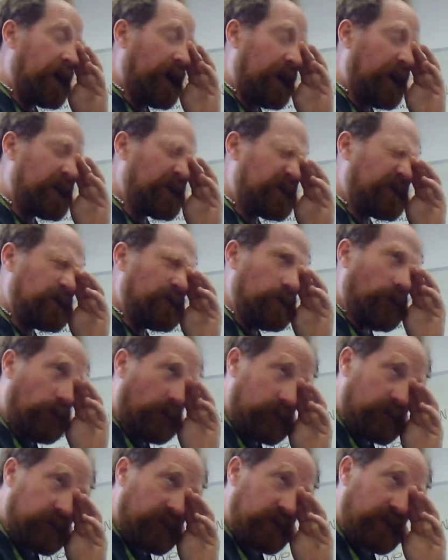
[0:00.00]
It's
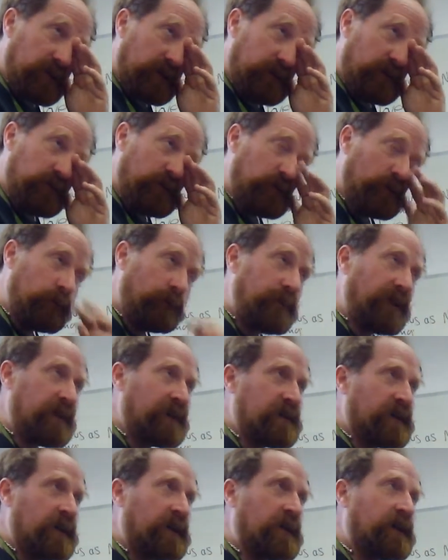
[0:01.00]
not to be
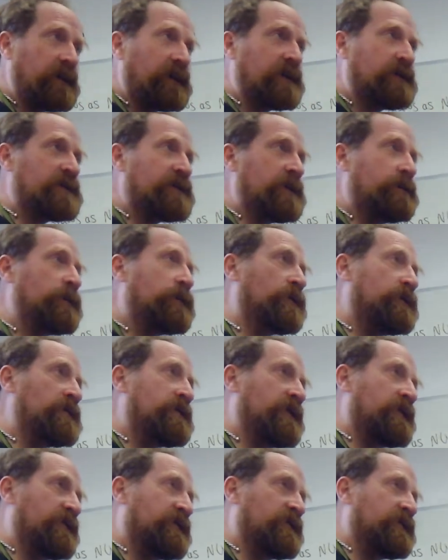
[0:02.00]
taken in the same
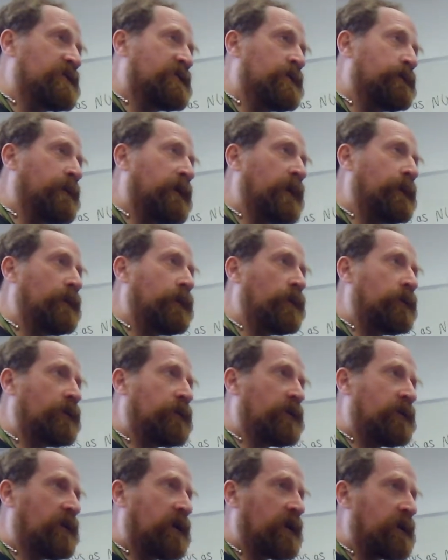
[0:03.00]
context as the Bible or the
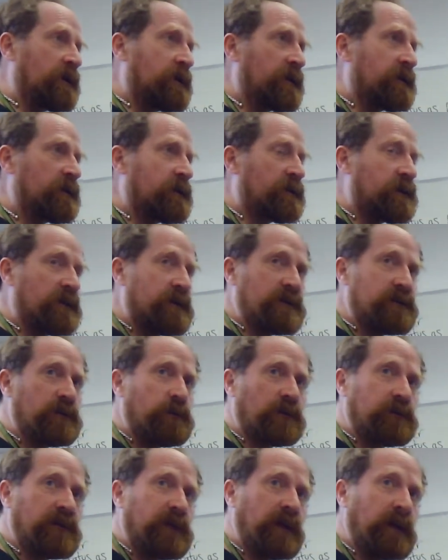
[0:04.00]
Quran, in that it is
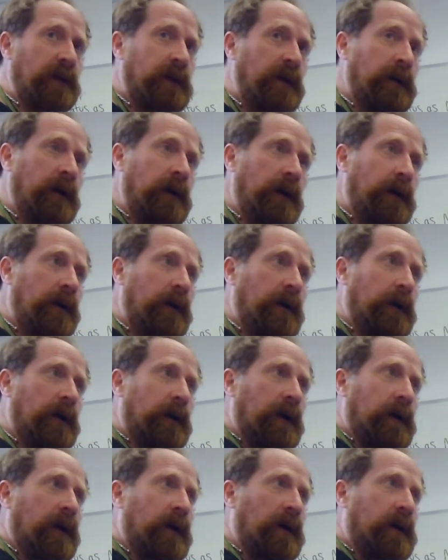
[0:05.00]
not a
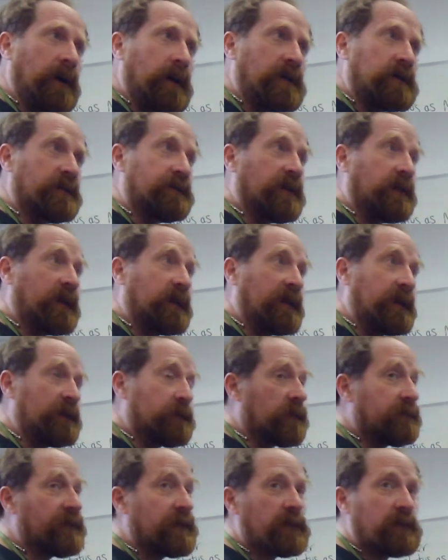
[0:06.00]
divinely
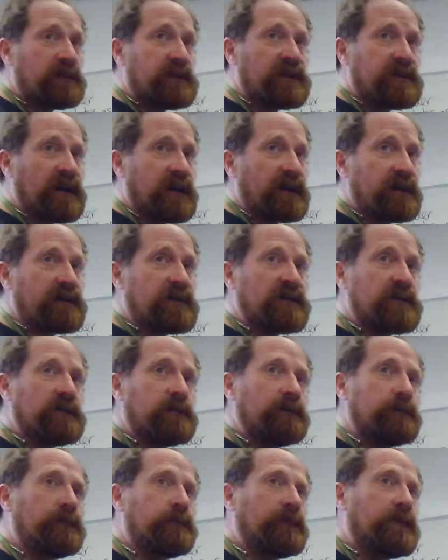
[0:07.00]
revealed text,
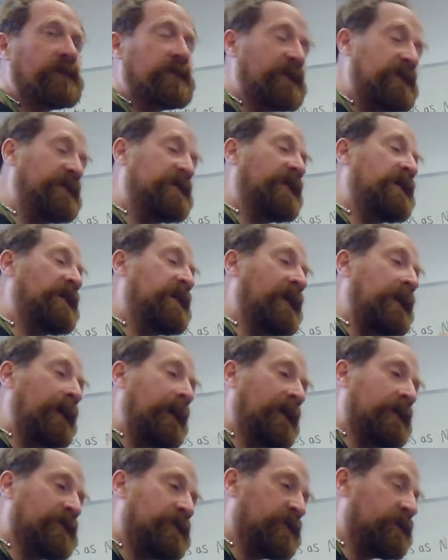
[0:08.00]
but it is a
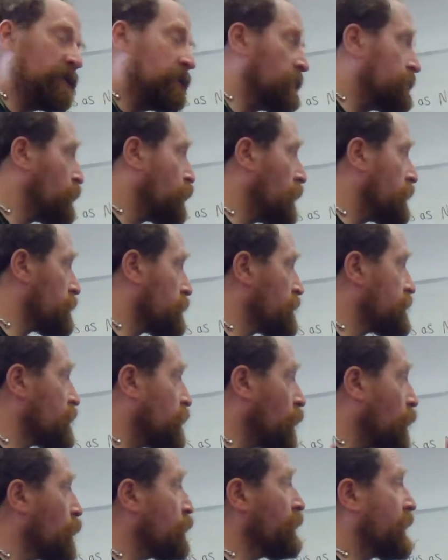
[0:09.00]
collection of what was
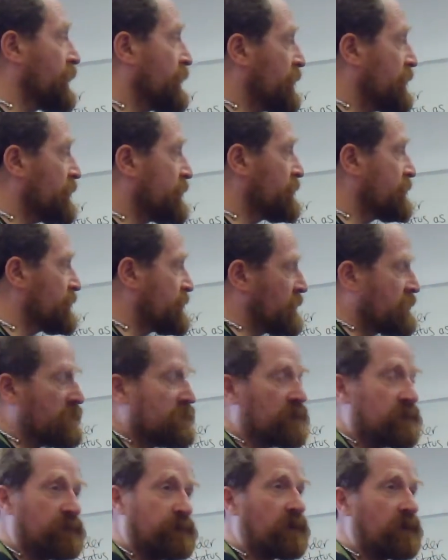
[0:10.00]
already considered
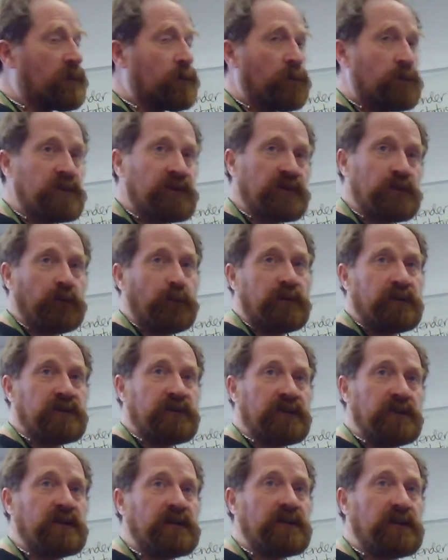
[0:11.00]
to be old stories
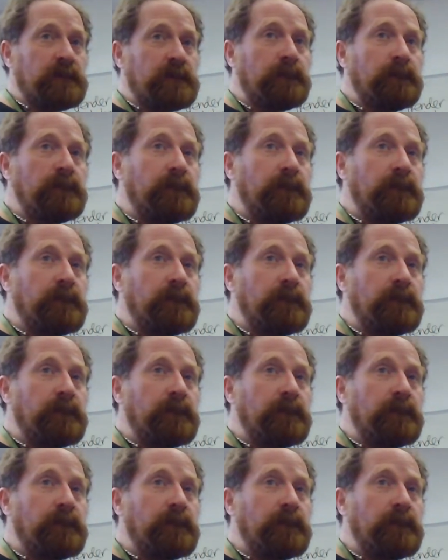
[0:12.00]
at the time.